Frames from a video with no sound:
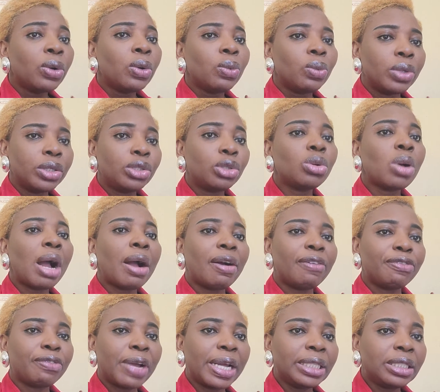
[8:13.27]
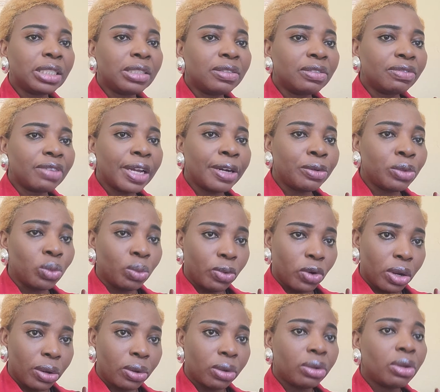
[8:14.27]
we do our findings very
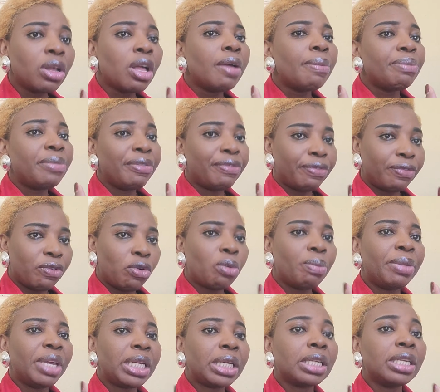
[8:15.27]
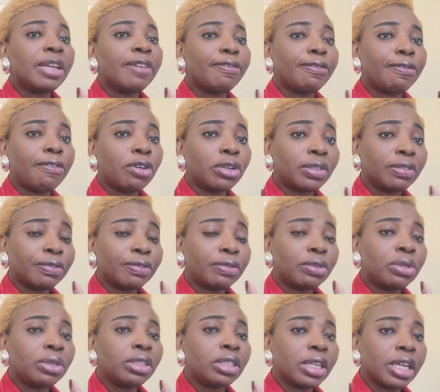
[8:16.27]
well before making a
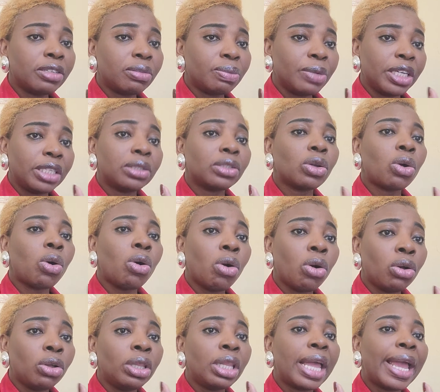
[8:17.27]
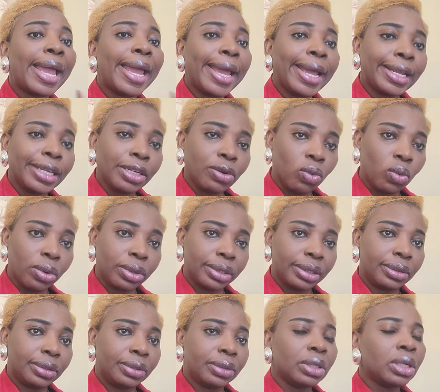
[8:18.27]
forceful statement on anyone.
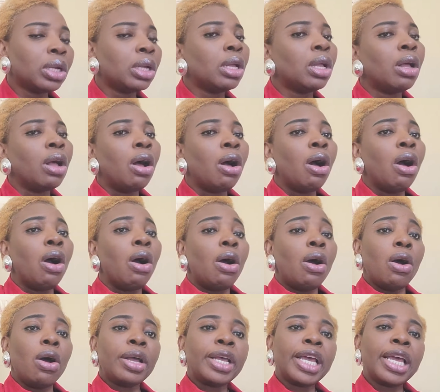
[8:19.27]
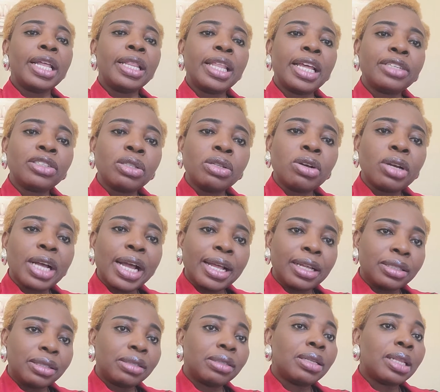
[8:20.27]
Okay, let's look
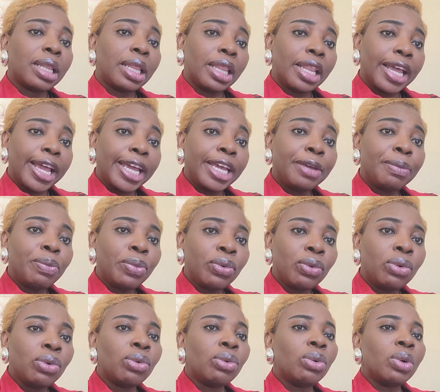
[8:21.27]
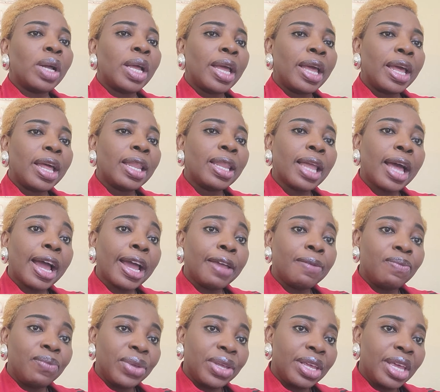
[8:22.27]
at label,
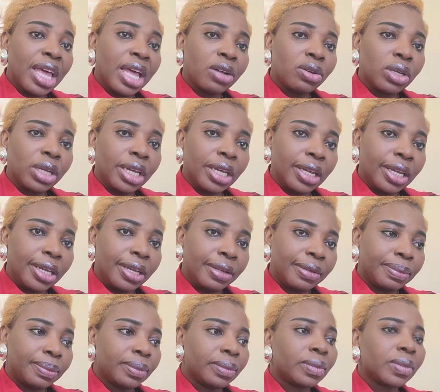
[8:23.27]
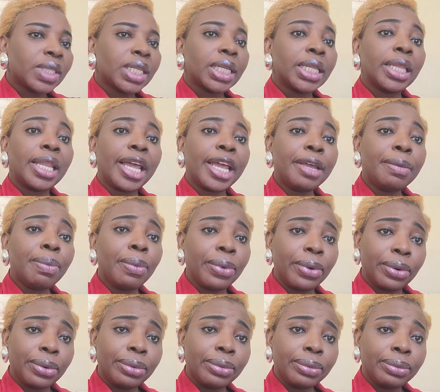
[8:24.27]
L-I-B-L-E.
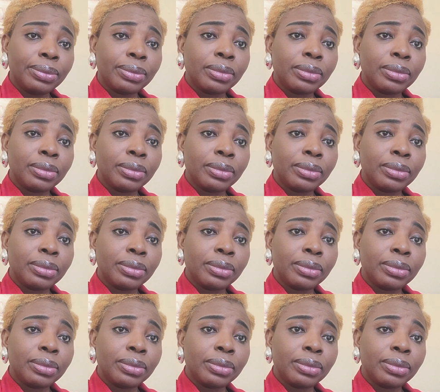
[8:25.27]
Label